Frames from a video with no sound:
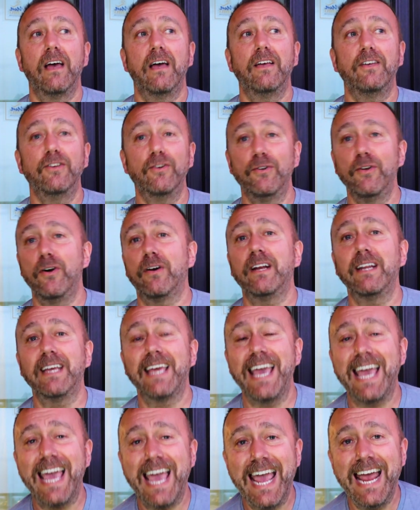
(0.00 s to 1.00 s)
you're not going to
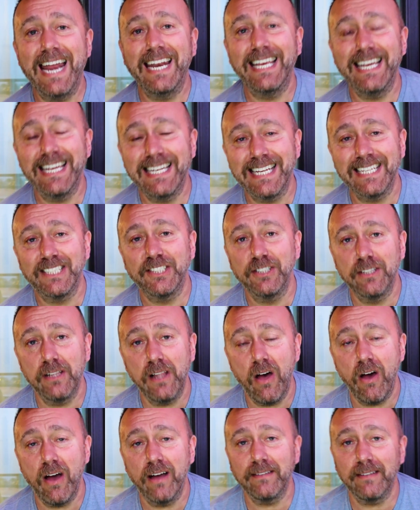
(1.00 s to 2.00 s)
get any additional
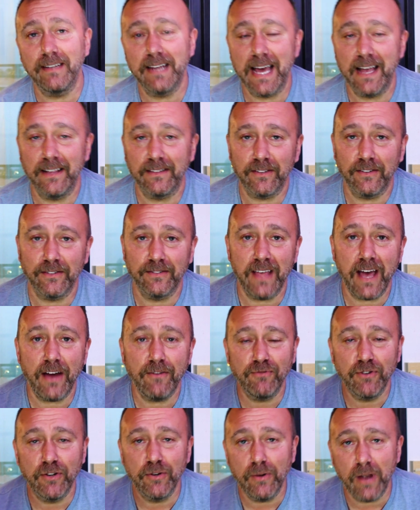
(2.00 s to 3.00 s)
height allowance, because that
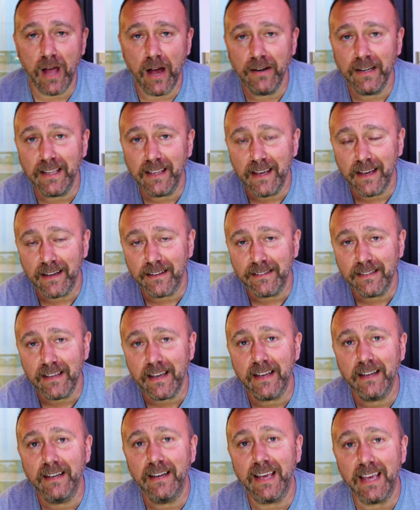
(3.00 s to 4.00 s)
rule only kicks
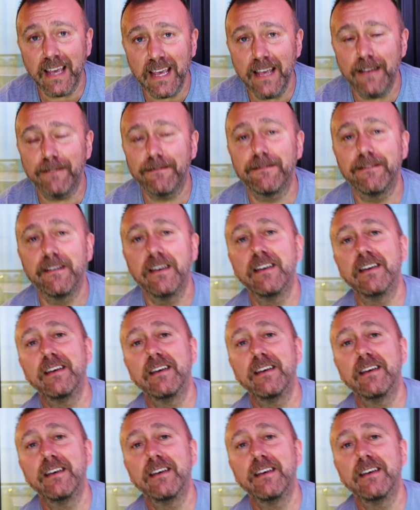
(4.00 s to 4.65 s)
in if